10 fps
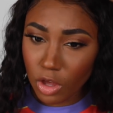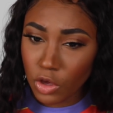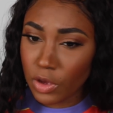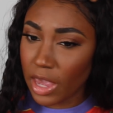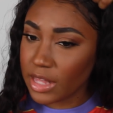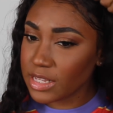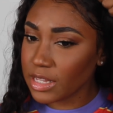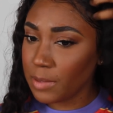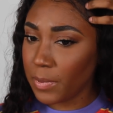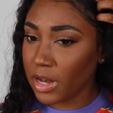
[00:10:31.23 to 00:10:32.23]
You can
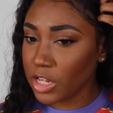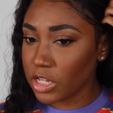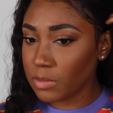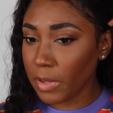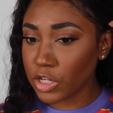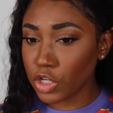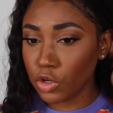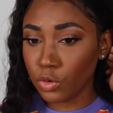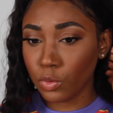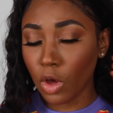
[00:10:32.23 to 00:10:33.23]
sleep in it. Just make sure
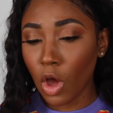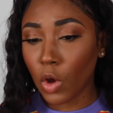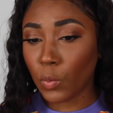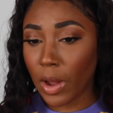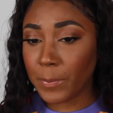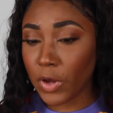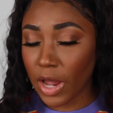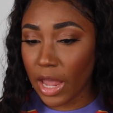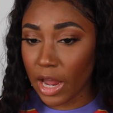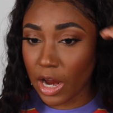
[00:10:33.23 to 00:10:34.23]
you wrap
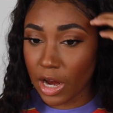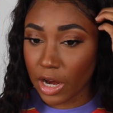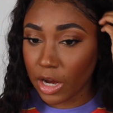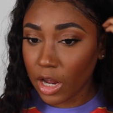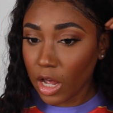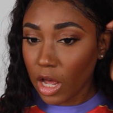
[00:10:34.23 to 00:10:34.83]
your hair